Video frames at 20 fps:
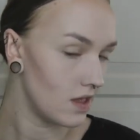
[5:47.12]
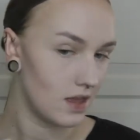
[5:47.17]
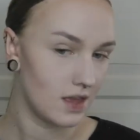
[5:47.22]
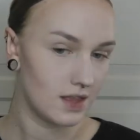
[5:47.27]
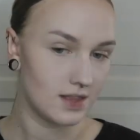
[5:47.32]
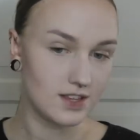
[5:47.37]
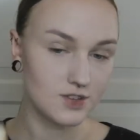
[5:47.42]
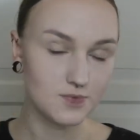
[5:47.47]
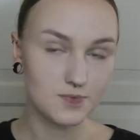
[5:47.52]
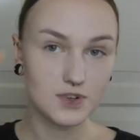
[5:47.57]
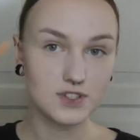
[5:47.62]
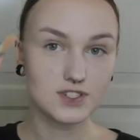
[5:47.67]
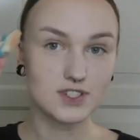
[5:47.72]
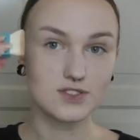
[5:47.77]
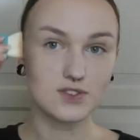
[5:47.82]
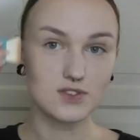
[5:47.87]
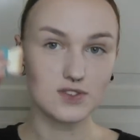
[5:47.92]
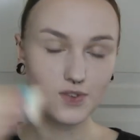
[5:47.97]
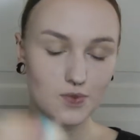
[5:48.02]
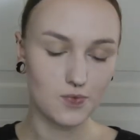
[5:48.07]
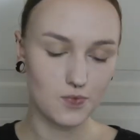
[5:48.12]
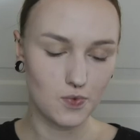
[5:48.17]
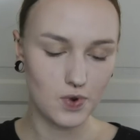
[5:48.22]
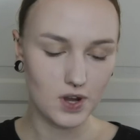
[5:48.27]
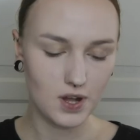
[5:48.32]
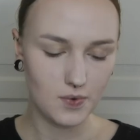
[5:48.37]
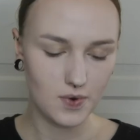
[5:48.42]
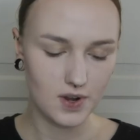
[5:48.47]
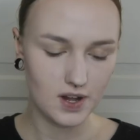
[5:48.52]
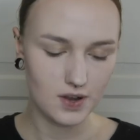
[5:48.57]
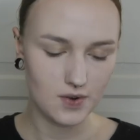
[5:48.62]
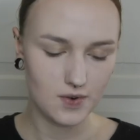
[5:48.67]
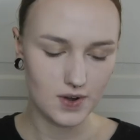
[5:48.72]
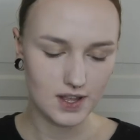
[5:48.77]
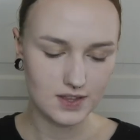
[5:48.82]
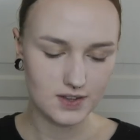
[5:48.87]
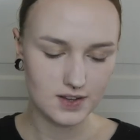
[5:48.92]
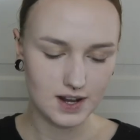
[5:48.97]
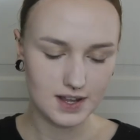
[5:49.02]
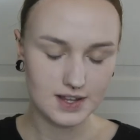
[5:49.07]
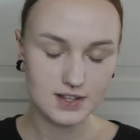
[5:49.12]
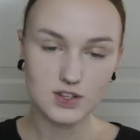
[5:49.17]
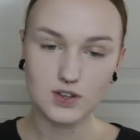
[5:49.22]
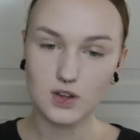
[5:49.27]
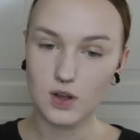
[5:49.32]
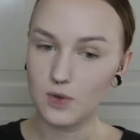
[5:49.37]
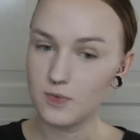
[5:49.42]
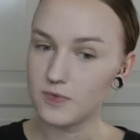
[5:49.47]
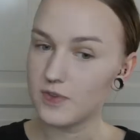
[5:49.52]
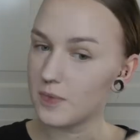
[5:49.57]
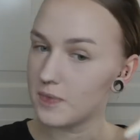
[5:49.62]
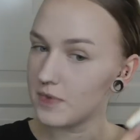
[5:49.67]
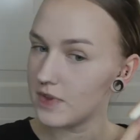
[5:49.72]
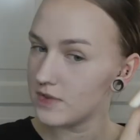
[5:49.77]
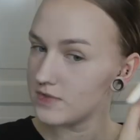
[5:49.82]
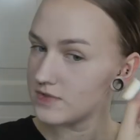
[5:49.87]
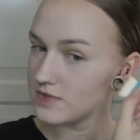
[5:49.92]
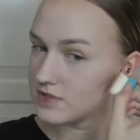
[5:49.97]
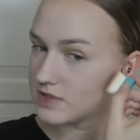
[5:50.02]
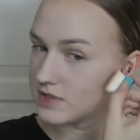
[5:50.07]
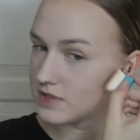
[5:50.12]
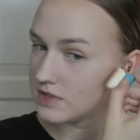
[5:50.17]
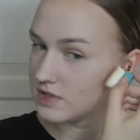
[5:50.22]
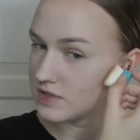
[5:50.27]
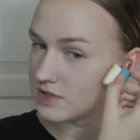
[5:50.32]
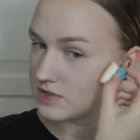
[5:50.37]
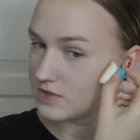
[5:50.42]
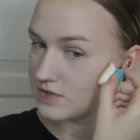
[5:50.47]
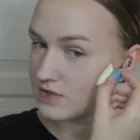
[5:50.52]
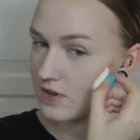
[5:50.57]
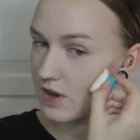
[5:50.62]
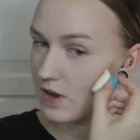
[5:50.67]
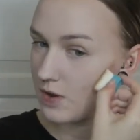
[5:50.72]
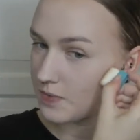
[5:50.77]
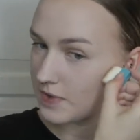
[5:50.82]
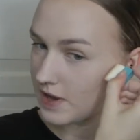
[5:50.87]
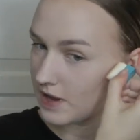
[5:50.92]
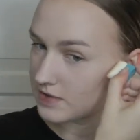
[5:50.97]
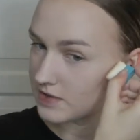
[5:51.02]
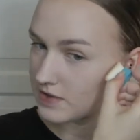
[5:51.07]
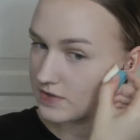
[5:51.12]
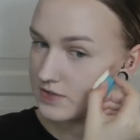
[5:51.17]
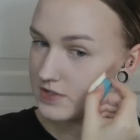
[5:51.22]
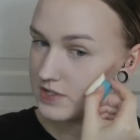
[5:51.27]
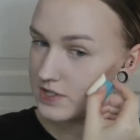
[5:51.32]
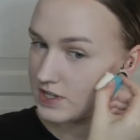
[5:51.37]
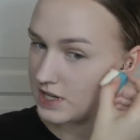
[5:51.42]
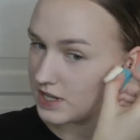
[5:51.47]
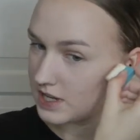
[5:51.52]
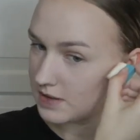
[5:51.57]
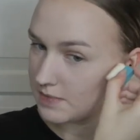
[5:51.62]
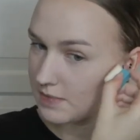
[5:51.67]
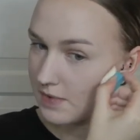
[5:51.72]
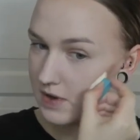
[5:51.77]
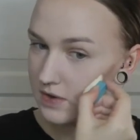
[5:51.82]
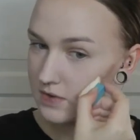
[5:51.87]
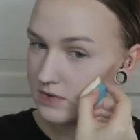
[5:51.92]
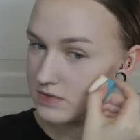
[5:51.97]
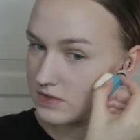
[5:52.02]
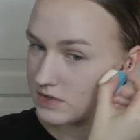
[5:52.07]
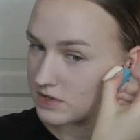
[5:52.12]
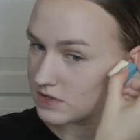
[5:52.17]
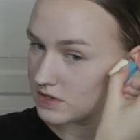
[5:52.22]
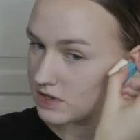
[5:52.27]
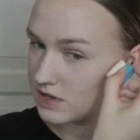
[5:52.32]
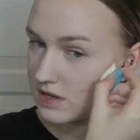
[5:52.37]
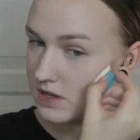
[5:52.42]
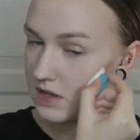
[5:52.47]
And this brush is also really, really great to like sculpt up those, to sculpt out those cheekbones.